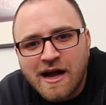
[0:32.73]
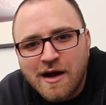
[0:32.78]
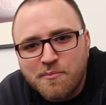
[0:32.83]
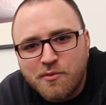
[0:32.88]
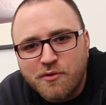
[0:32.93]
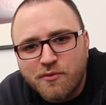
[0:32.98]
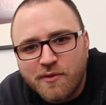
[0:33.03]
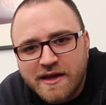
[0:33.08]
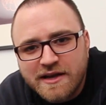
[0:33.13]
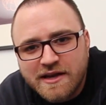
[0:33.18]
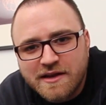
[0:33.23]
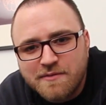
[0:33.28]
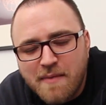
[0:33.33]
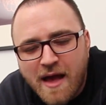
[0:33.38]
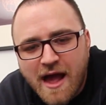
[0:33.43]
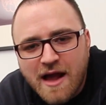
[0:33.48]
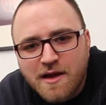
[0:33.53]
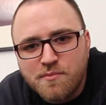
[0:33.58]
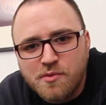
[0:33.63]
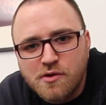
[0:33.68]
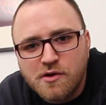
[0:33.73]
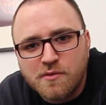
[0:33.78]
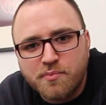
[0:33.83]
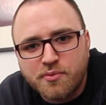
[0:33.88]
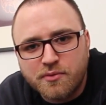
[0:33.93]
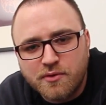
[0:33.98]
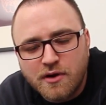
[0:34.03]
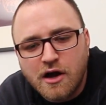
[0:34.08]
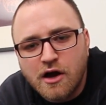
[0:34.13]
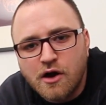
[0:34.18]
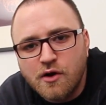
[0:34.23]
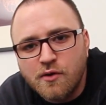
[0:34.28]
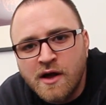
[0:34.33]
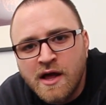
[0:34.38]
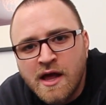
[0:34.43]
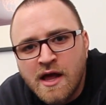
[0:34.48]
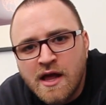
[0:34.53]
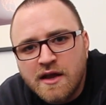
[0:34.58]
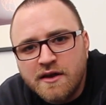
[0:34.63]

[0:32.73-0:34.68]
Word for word: upgraded MacBook Pro.